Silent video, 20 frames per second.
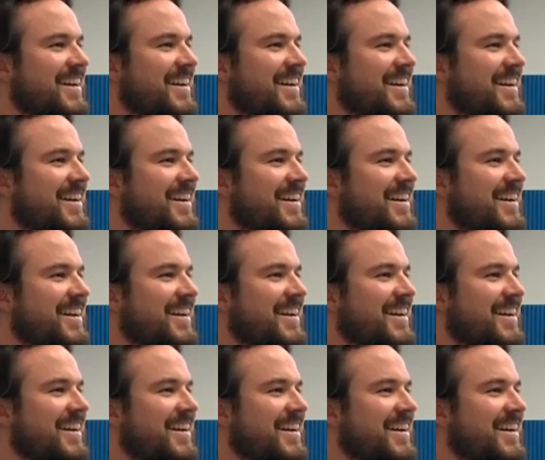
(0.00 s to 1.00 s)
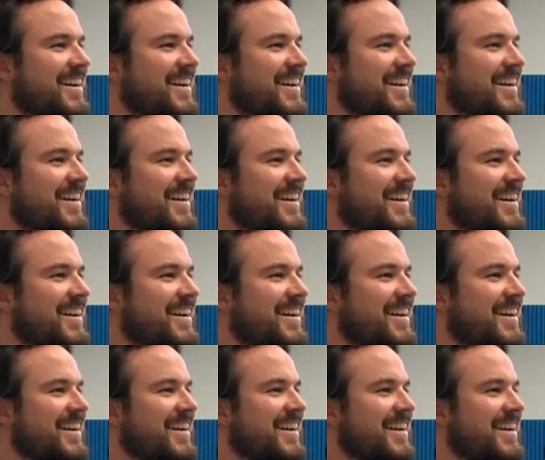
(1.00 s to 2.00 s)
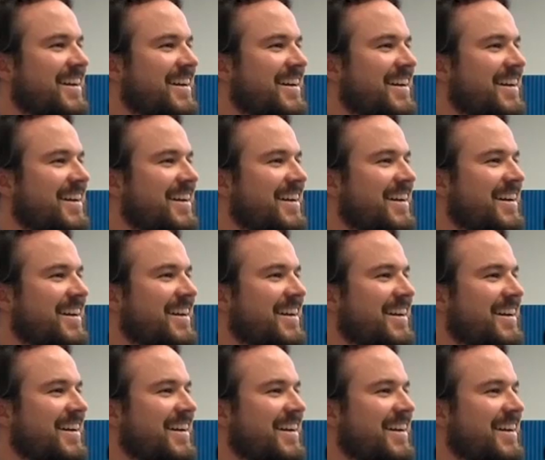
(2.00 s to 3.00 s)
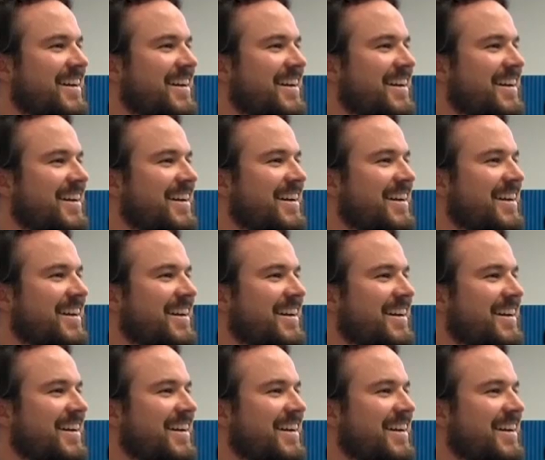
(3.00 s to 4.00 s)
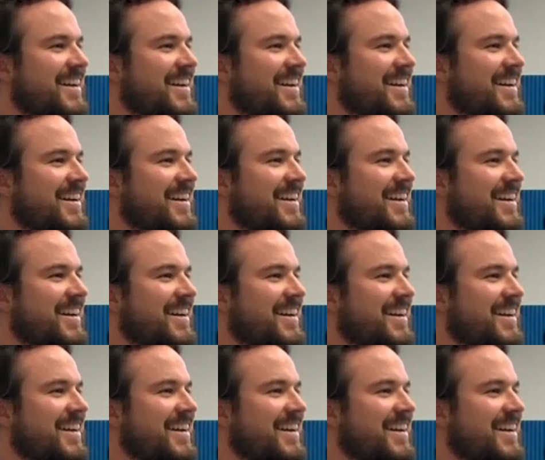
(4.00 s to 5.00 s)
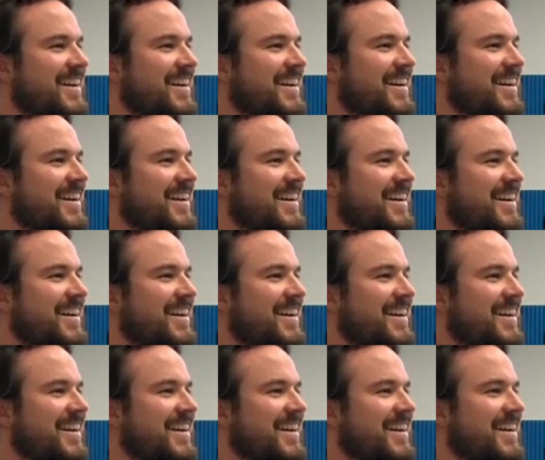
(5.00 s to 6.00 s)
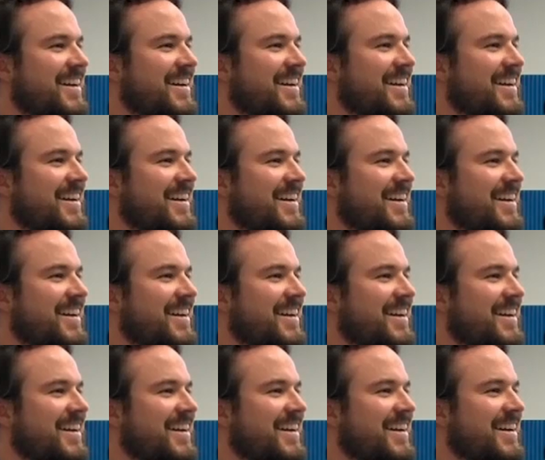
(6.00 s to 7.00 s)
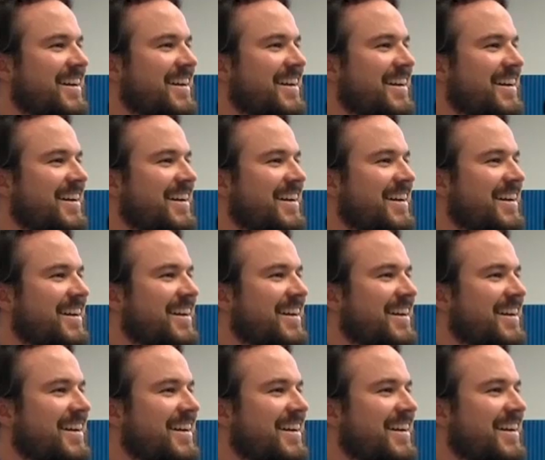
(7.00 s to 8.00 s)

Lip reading: (silent)